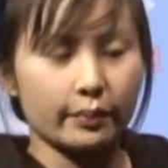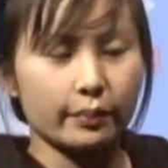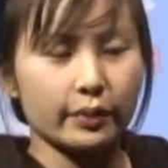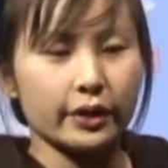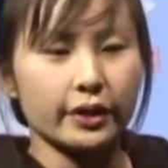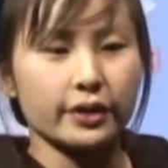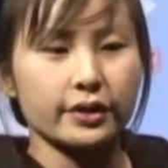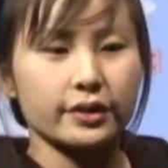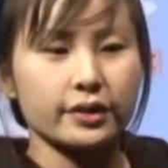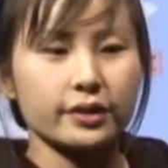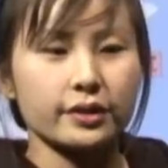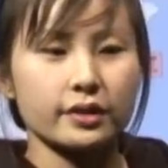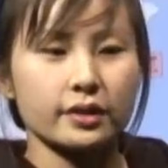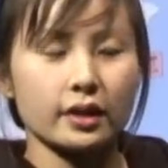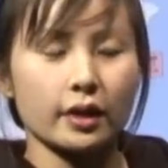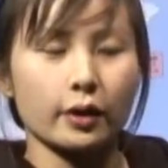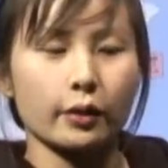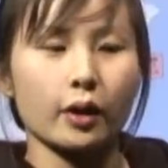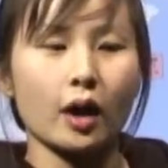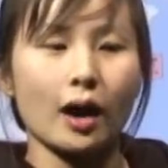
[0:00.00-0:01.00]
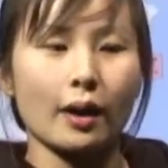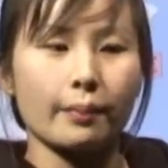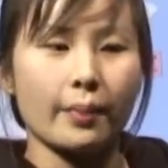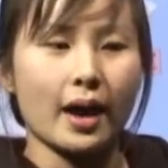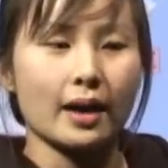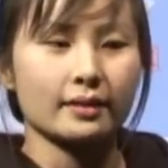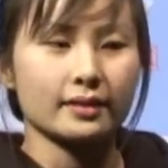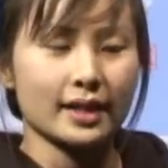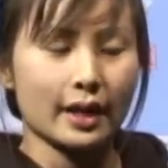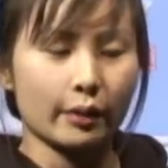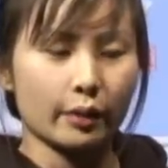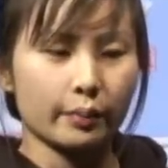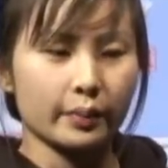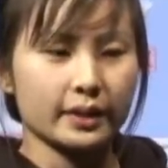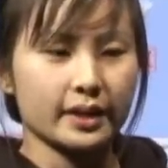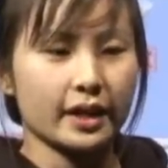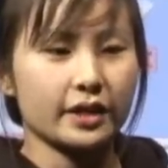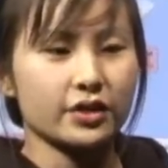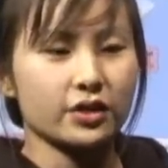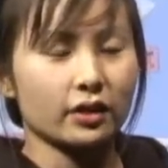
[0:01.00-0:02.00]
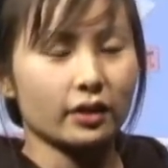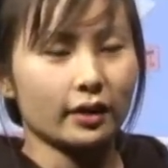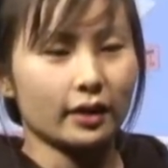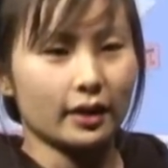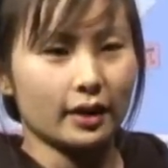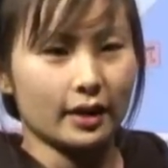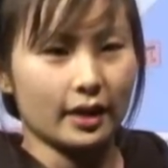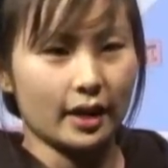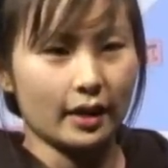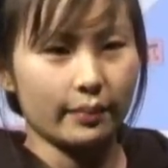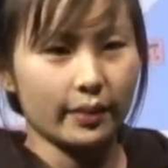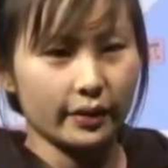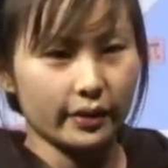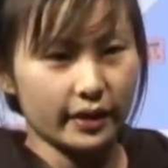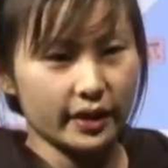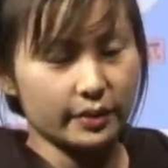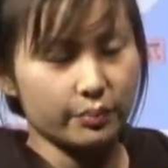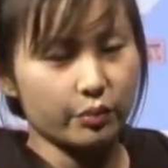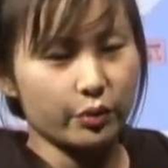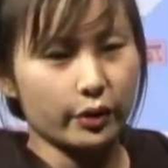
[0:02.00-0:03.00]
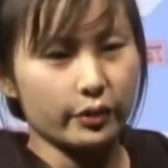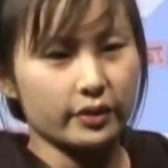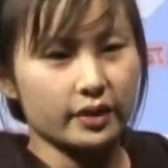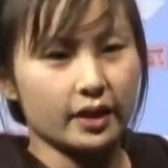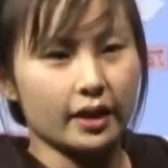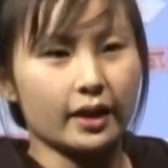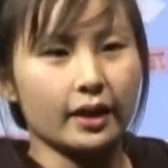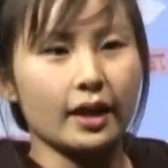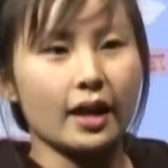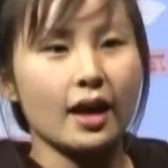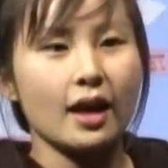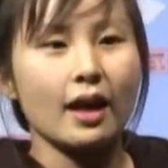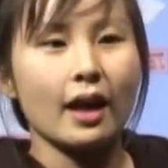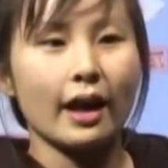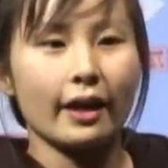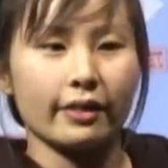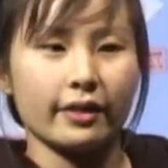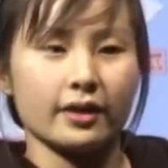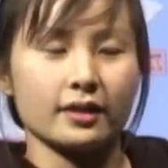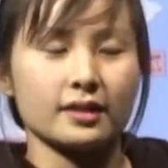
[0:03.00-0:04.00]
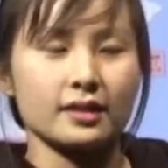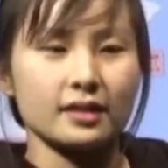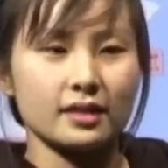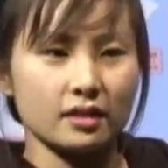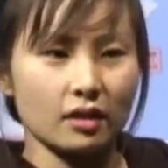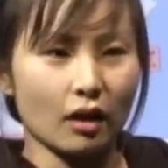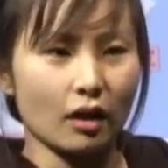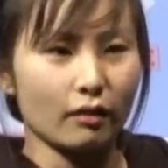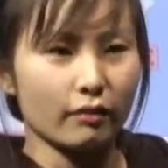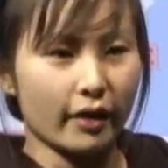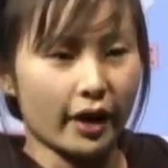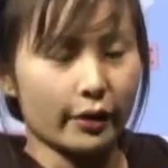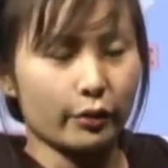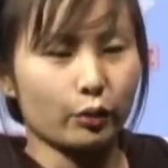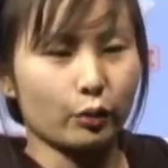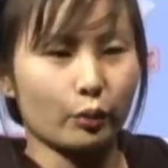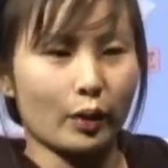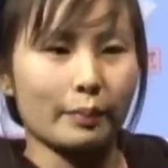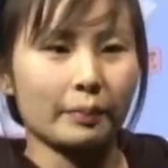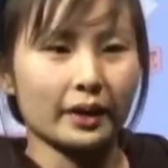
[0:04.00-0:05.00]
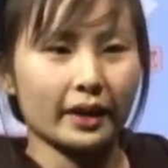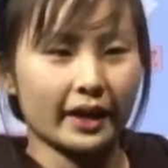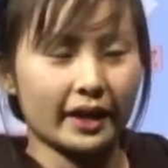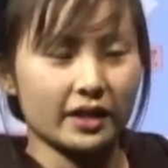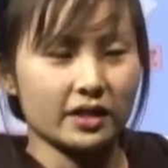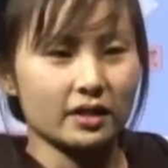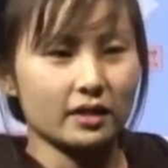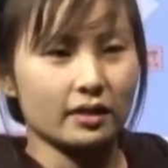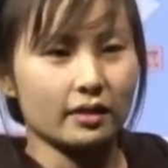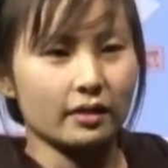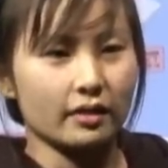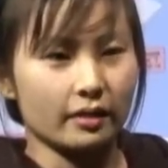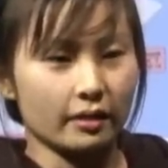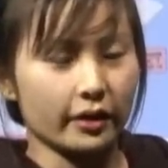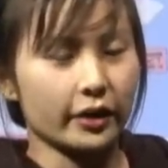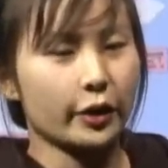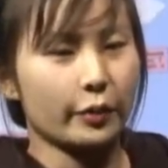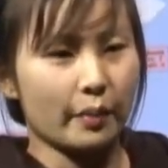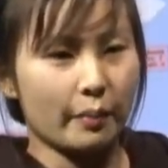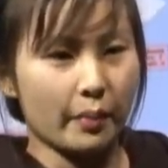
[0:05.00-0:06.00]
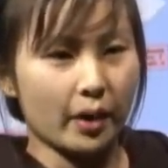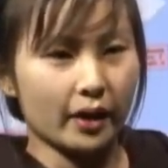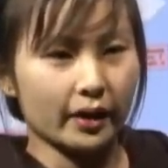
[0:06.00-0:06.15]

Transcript: inhibitors, so compounds that would potentially inhibit this protein and thus stall viral replication in the human